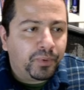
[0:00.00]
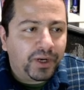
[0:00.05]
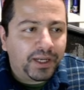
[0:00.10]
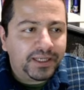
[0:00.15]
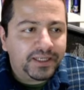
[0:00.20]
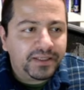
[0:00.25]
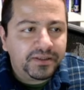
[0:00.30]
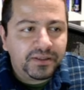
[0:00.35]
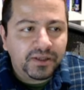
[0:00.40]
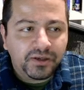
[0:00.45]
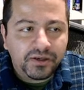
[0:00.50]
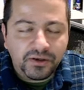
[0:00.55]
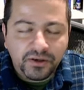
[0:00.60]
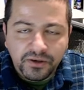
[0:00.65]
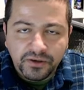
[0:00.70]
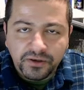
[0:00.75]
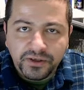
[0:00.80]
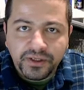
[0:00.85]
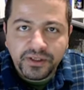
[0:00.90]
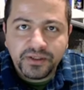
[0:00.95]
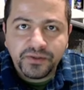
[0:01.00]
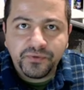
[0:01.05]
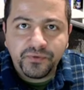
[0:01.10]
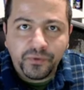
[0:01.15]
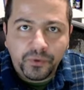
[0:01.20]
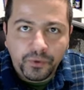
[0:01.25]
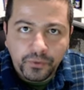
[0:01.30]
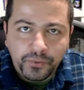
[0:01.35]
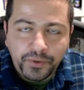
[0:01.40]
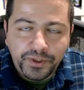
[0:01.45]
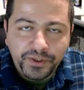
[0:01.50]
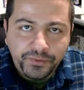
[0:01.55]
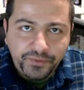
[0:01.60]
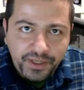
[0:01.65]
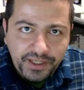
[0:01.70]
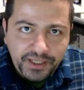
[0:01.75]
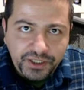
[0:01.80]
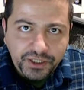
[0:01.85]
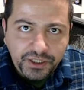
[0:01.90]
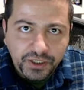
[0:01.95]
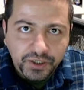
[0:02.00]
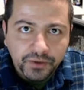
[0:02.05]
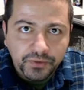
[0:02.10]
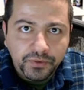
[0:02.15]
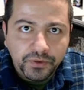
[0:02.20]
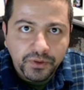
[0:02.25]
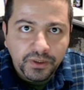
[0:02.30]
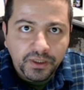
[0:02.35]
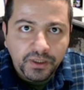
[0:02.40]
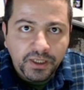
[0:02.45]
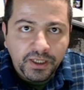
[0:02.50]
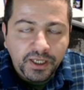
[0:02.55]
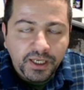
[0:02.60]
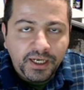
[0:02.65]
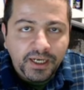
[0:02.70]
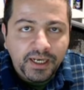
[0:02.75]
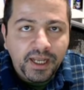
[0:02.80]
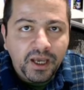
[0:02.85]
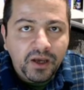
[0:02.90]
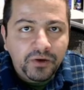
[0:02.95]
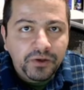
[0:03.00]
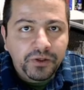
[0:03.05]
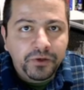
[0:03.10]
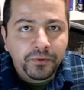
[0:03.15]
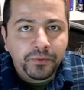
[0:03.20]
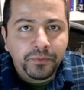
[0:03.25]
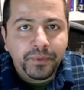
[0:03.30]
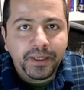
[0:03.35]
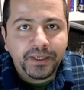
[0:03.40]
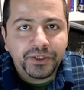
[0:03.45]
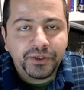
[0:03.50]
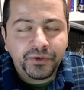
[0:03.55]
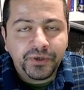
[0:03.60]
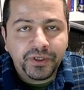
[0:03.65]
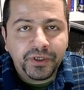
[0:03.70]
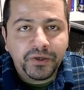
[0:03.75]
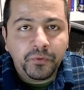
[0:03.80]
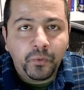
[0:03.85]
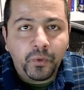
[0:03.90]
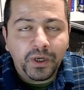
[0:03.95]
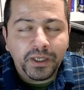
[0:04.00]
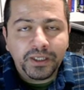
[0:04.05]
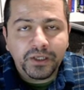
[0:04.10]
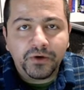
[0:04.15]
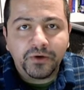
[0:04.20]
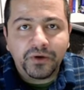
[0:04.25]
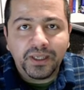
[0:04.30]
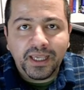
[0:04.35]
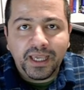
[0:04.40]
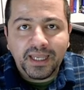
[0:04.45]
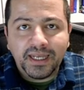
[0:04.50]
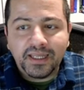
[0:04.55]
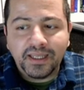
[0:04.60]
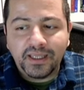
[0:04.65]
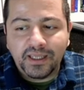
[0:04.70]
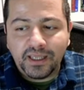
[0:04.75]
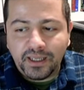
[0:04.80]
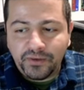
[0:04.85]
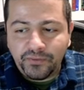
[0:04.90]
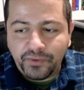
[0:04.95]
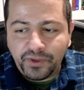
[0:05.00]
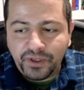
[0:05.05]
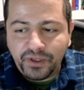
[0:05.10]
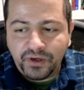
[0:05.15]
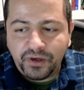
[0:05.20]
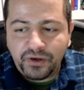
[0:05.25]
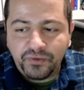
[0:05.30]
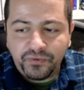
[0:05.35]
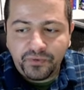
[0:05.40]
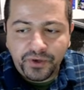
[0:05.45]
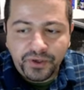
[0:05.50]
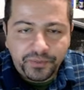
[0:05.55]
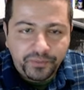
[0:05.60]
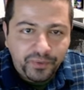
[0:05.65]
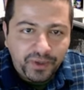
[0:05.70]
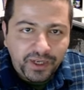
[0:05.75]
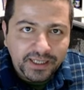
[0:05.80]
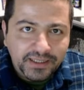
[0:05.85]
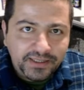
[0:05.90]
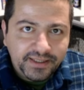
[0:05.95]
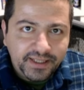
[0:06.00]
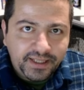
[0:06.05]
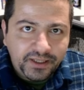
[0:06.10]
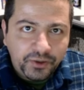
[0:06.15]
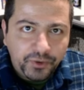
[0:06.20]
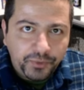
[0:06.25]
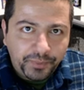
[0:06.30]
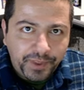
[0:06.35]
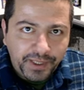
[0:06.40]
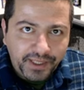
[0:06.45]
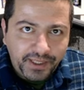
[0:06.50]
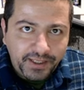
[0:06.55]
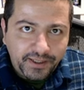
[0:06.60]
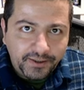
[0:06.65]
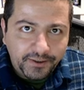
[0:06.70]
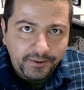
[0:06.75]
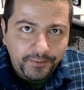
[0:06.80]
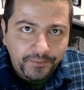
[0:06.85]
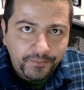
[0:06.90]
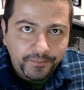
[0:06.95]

price to earnings forward ratio, now you're measuring what you're getting in return for the price that you're paying.